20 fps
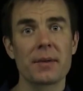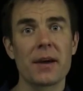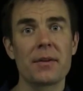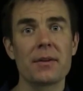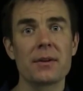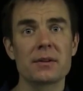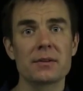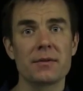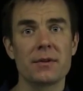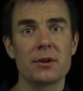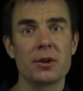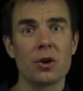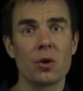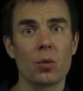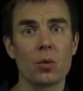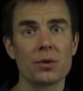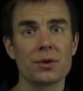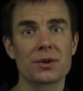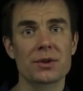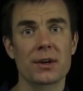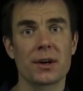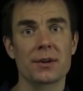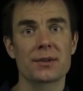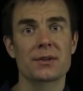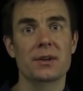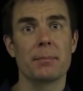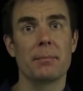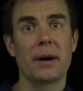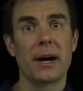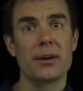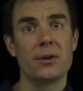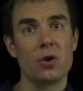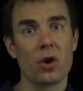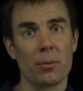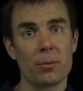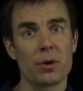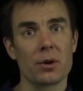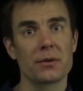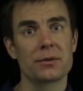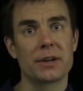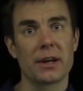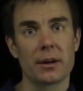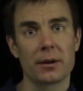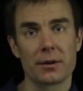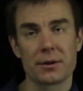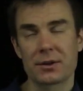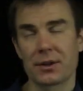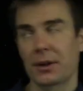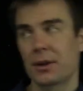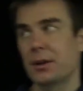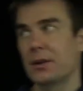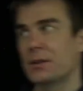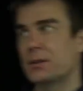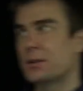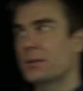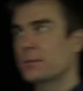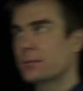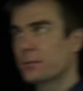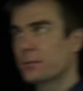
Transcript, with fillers: in this video we'll discuss the binomial Taylor series.